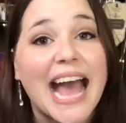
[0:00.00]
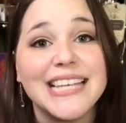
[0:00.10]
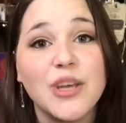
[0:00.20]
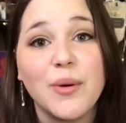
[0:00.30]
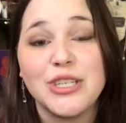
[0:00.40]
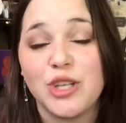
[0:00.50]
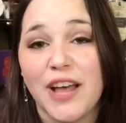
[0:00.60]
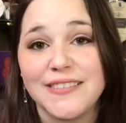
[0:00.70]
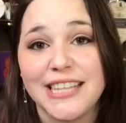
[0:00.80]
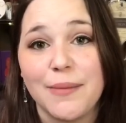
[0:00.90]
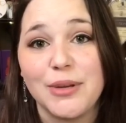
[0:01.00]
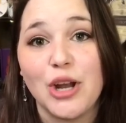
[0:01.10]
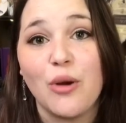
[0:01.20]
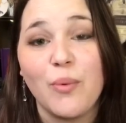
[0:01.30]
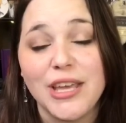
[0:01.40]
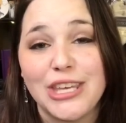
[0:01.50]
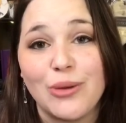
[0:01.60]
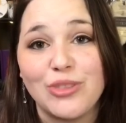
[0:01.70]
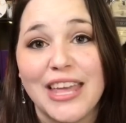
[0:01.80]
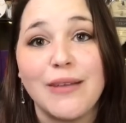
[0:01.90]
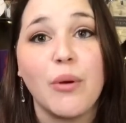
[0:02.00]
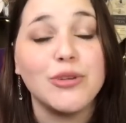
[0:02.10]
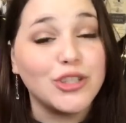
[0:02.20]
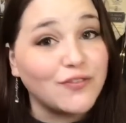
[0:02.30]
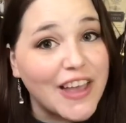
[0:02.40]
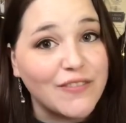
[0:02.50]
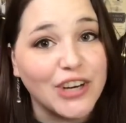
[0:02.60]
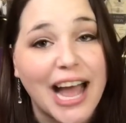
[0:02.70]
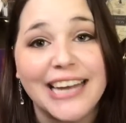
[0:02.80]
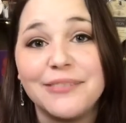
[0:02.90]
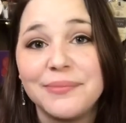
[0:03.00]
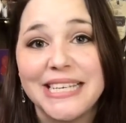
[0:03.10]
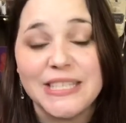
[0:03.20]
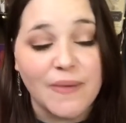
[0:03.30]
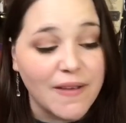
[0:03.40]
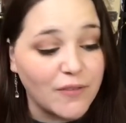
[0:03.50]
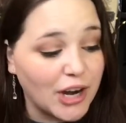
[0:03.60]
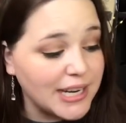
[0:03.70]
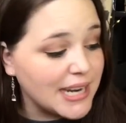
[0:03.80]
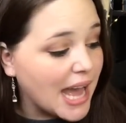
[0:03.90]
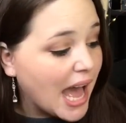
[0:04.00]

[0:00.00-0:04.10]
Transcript: As always, you'll have to let me know what you think. What was your favorite item, least favorite?